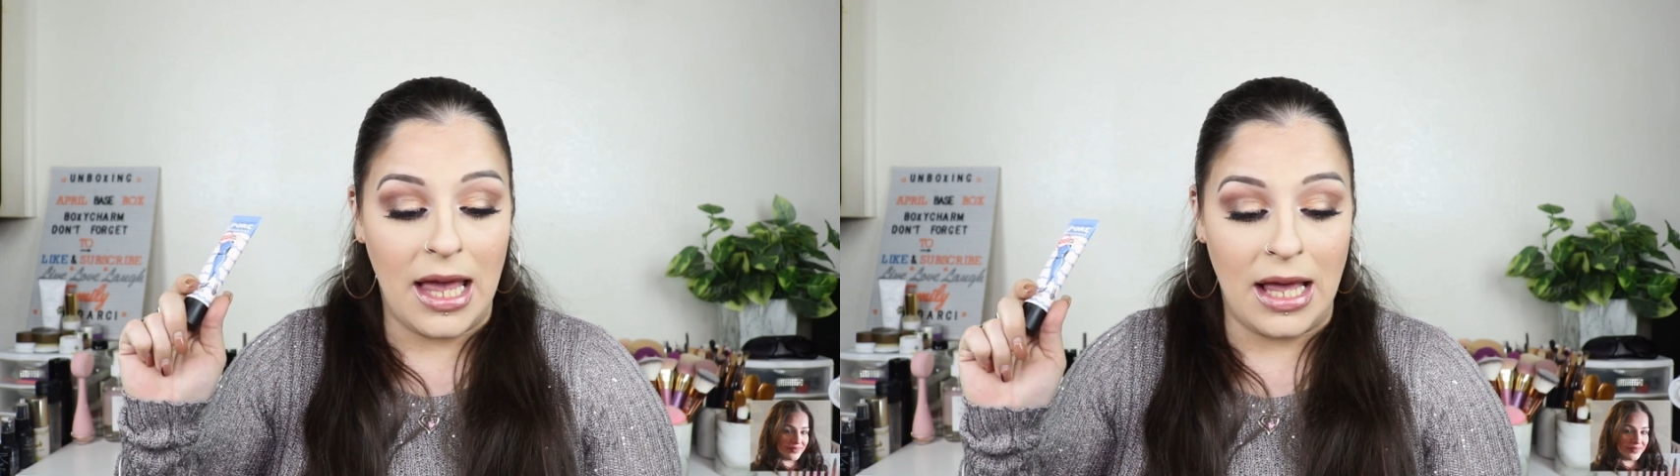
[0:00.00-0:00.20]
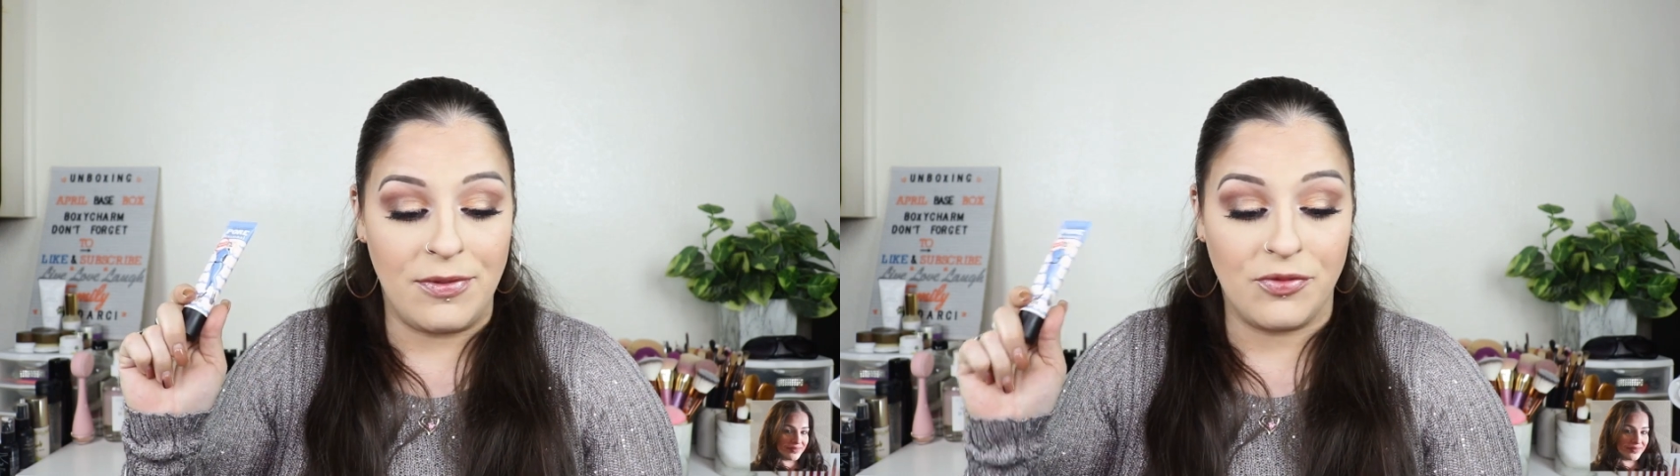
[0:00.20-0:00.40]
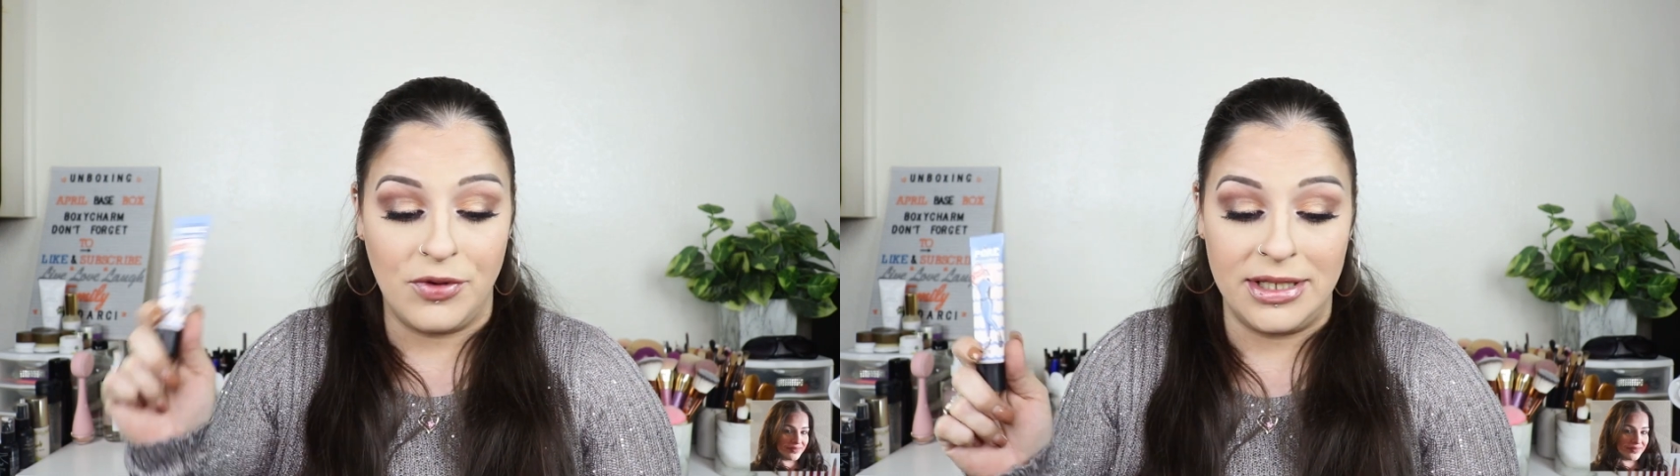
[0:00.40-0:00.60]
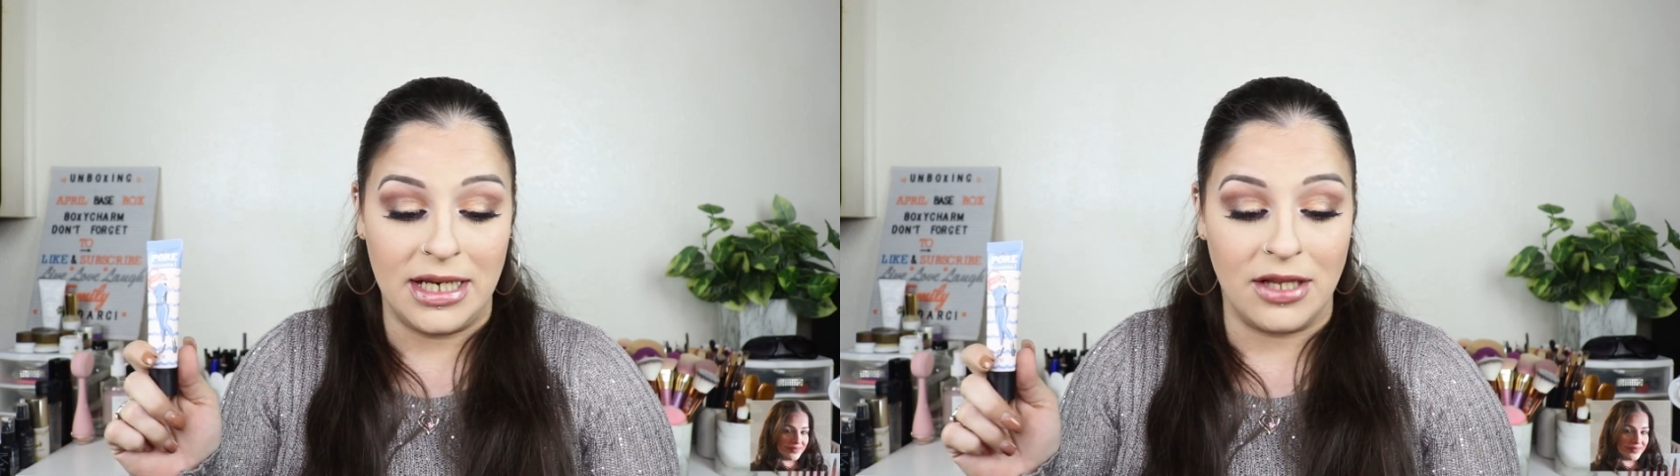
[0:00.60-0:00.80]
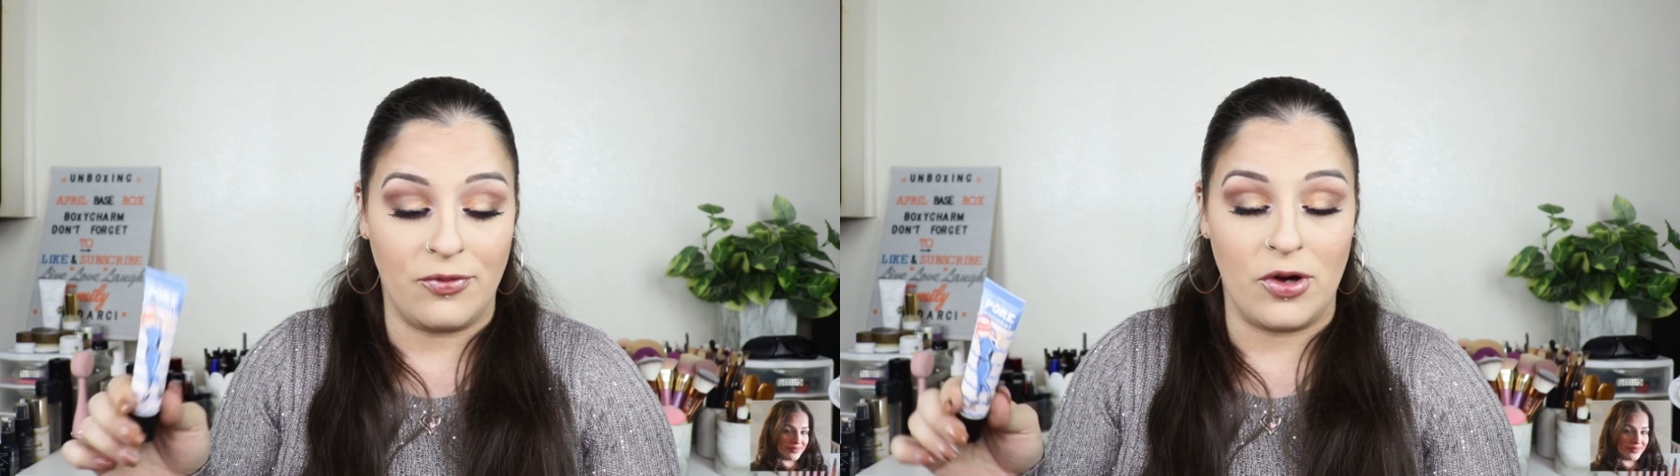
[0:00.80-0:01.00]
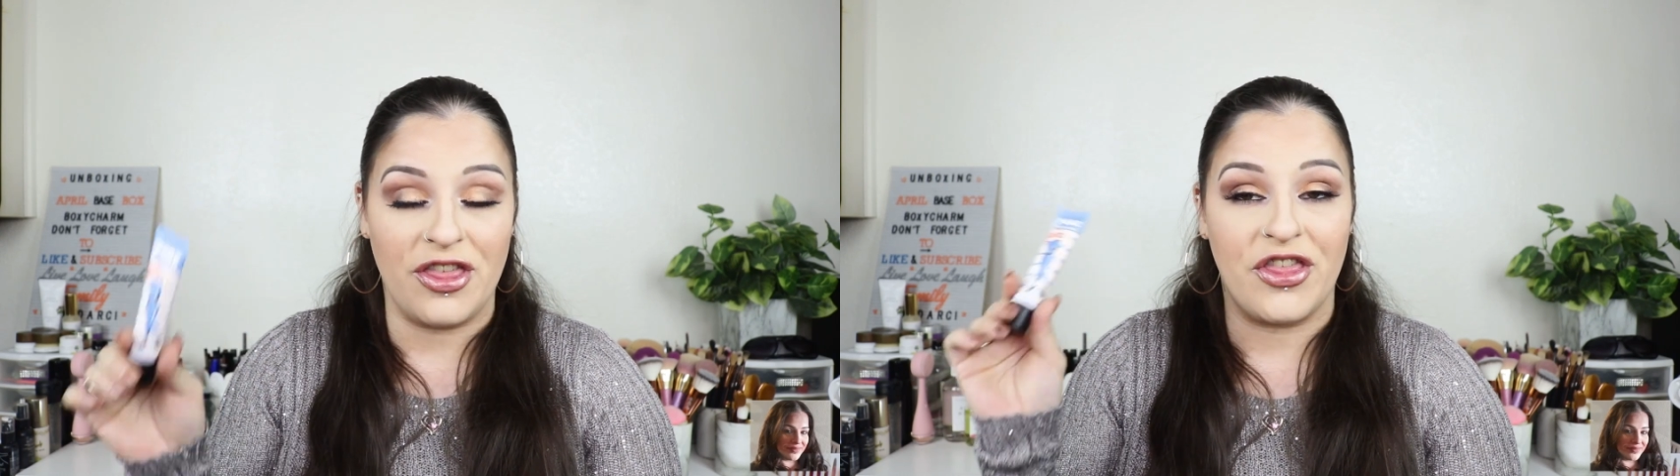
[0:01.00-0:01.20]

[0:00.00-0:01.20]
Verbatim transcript: And this retails for